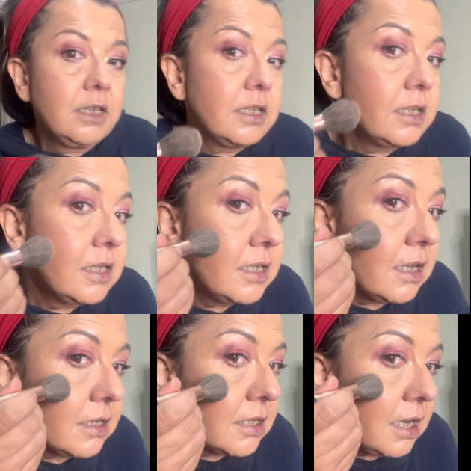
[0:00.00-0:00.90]
It's
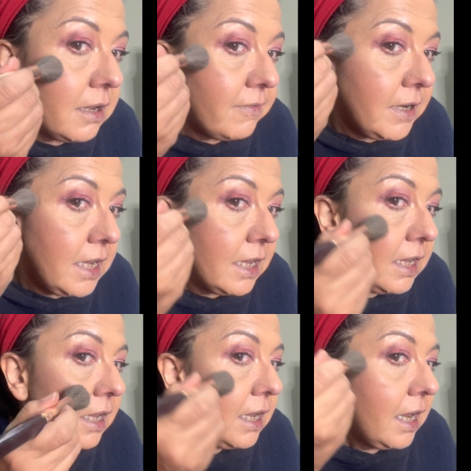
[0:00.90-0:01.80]
such a lovely,
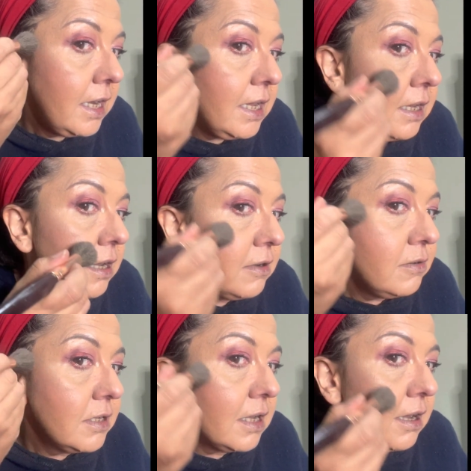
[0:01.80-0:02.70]
and it
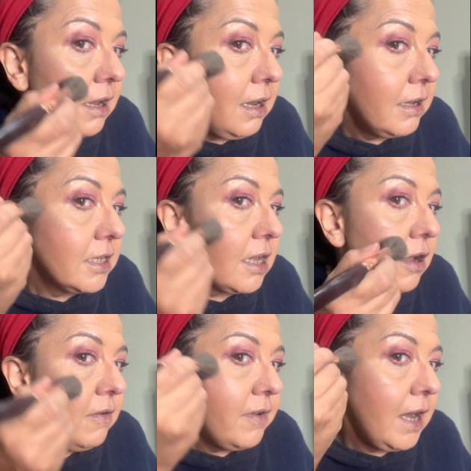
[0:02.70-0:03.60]
goes, I like to
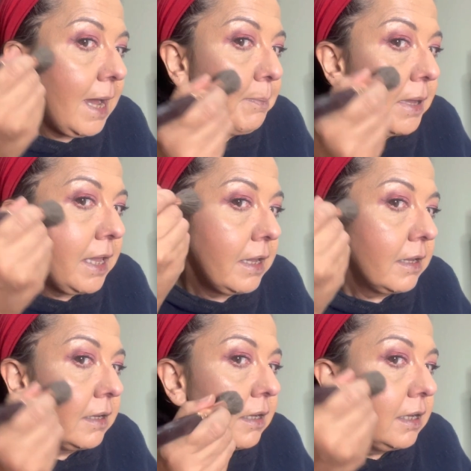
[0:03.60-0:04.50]
overlap it
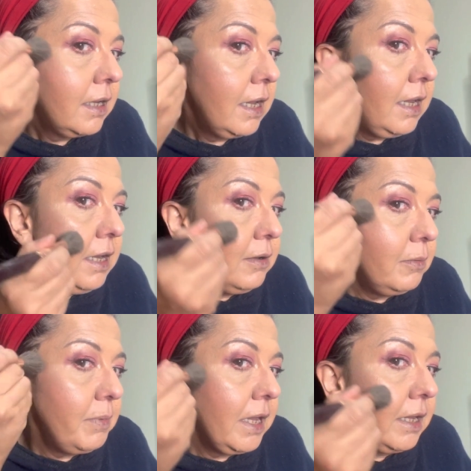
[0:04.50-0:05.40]
a little
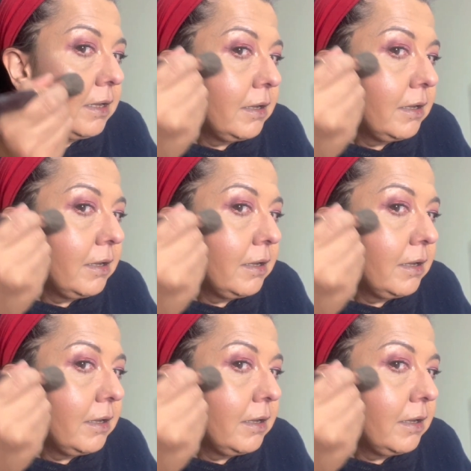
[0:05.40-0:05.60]
bit